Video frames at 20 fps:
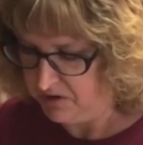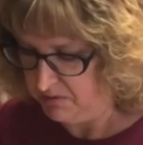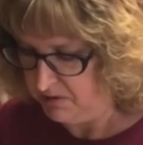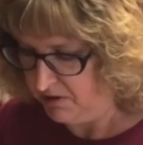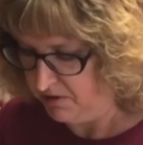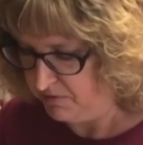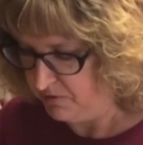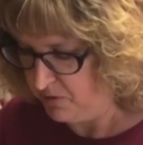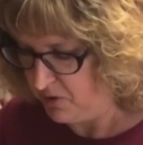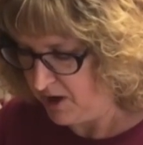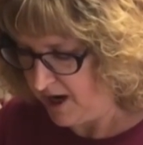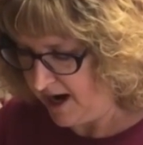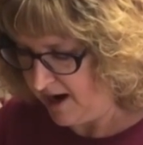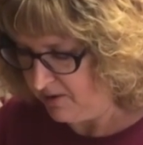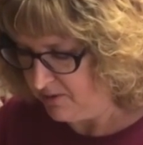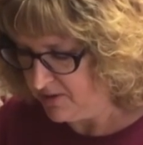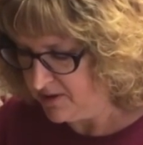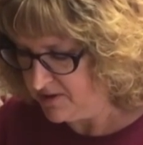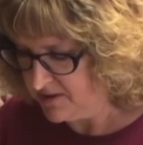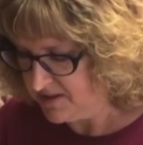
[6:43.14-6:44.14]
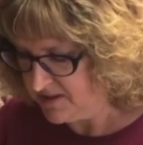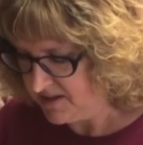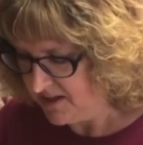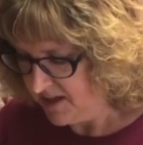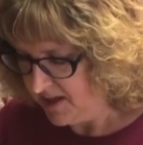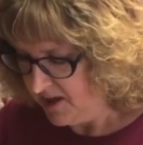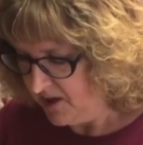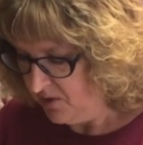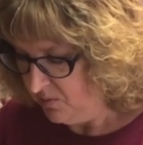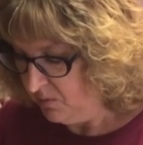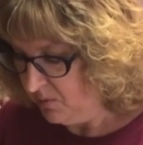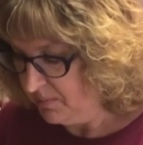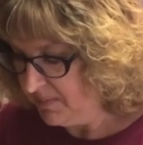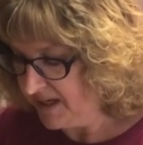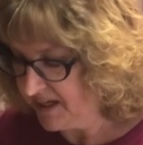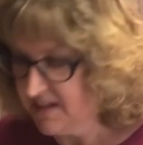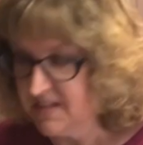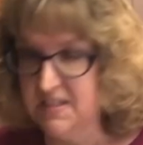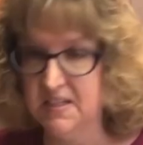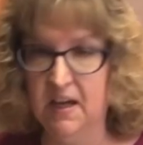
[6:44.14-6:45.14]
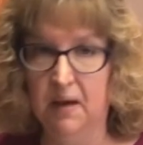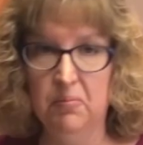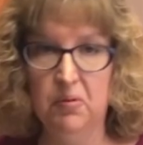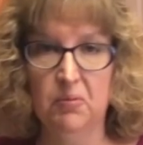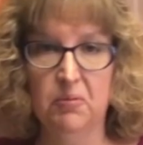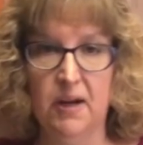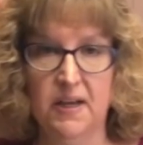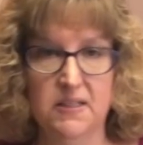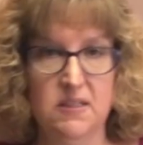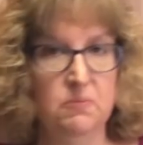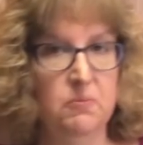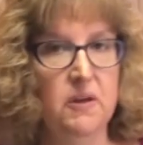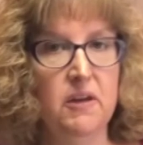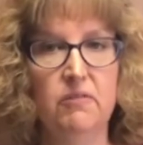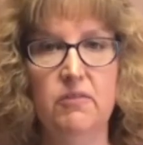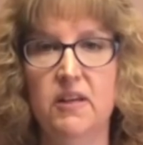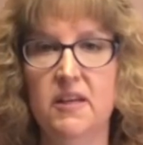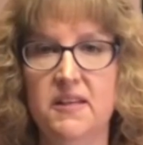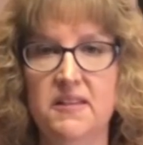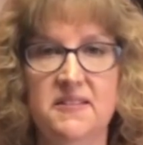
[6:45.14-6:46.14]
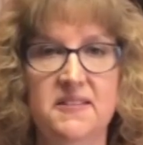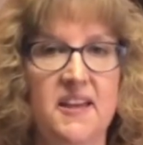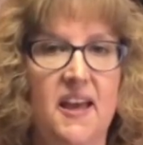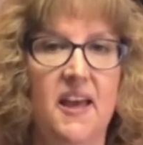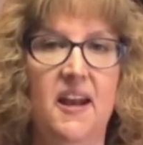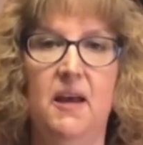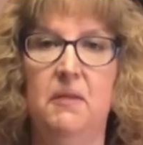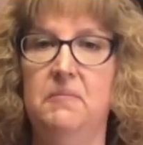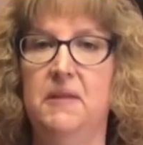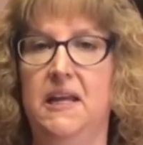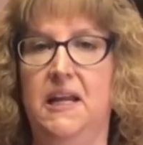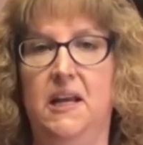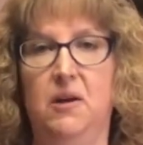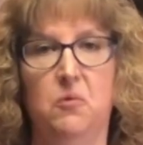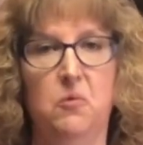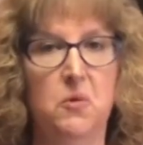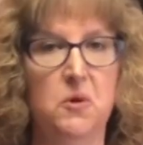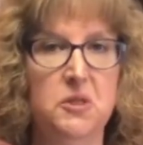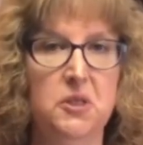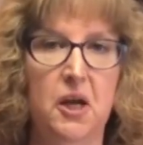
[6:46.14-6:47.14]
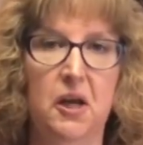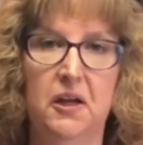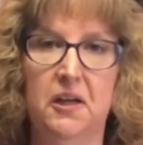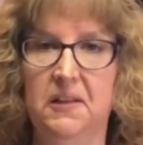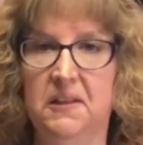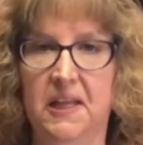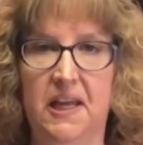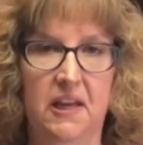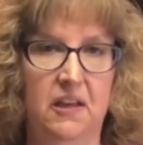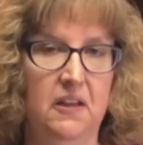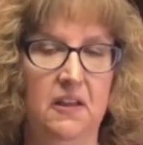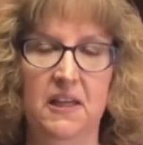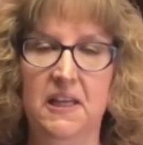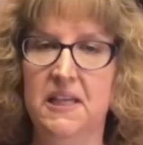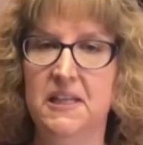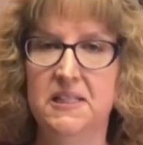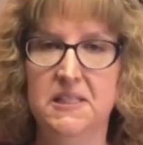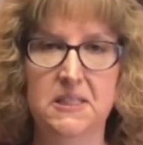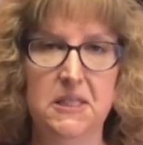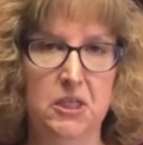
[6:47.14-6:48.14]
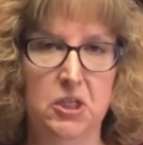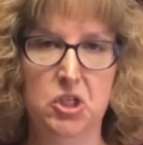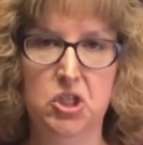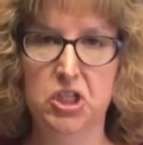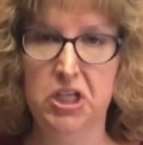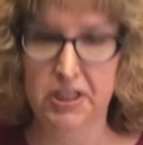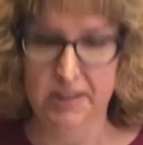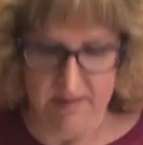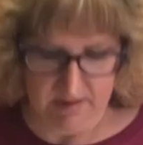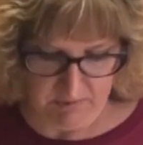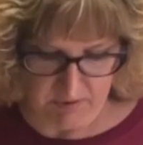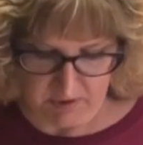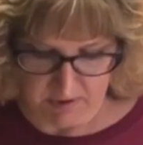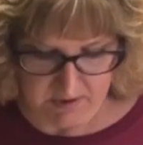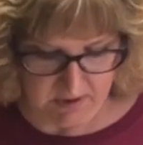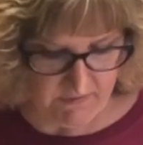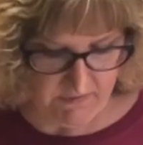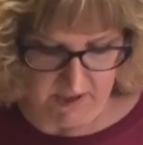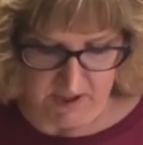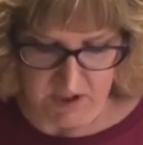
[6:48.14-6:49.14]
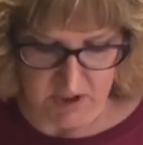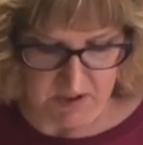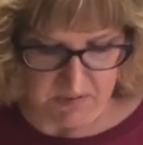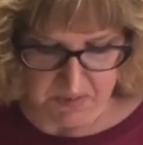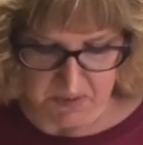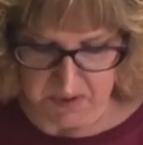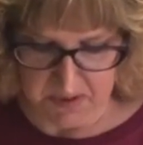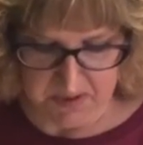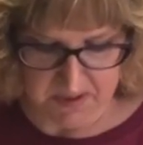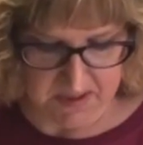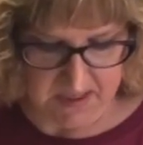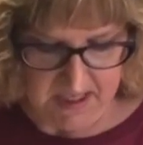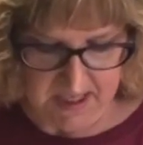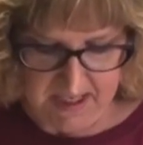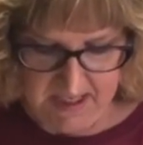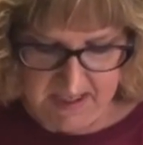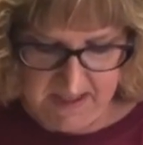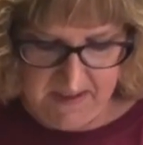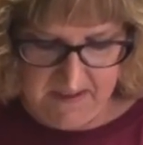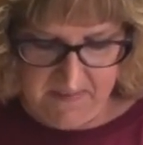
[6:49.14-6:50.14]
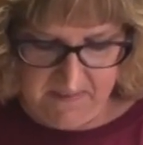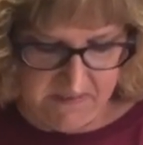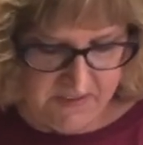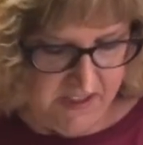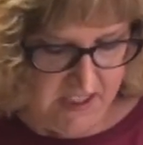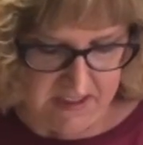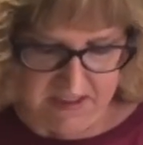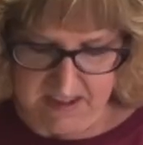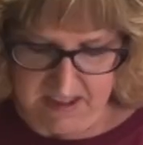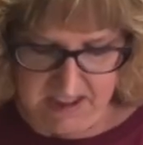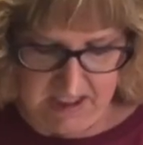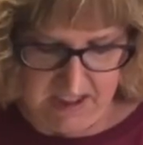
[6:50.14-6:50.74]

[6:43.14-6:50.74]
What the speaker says: 3 or 4 hours, we'll make a double recipe of this, and I mean, we're talking like 6 sheets of roasted vegetables, lots of